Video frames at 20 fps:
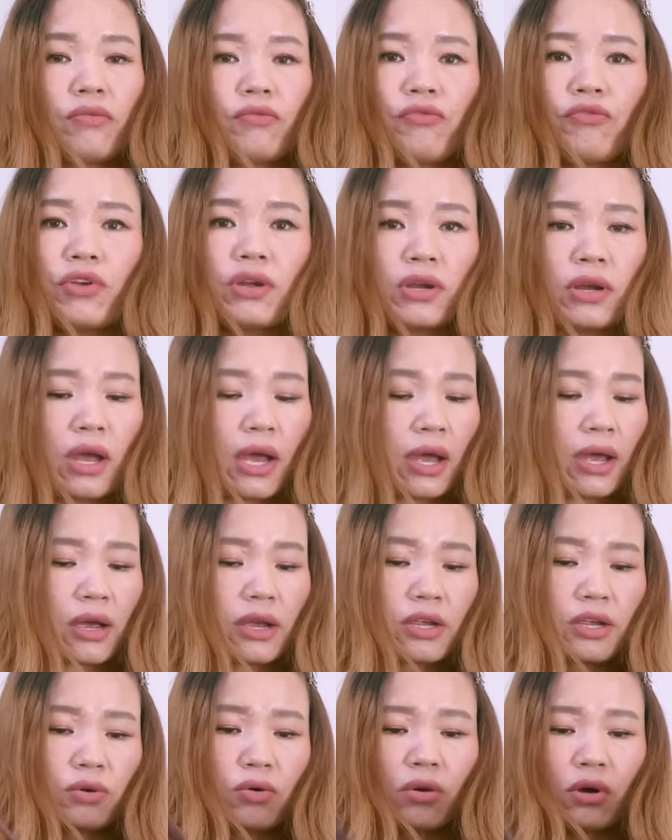very
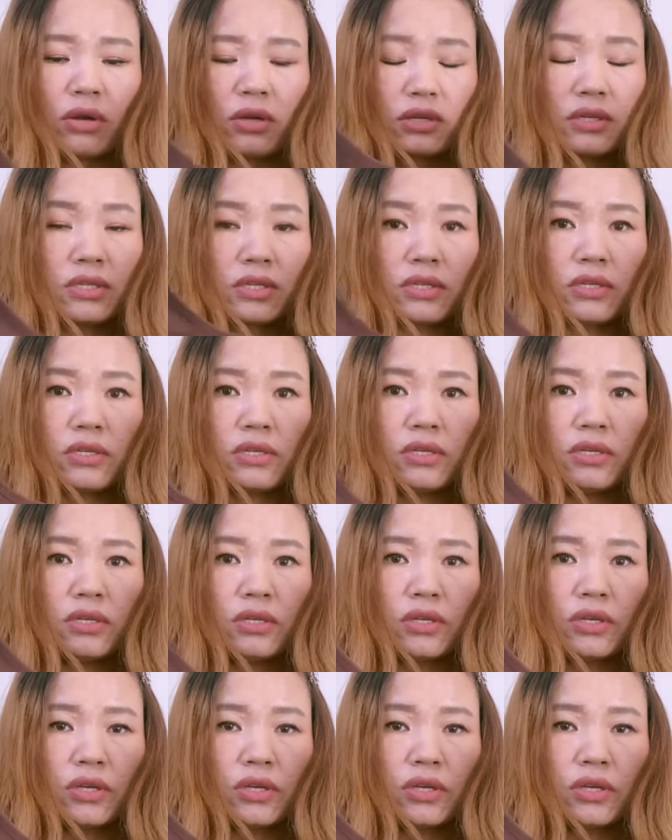high quality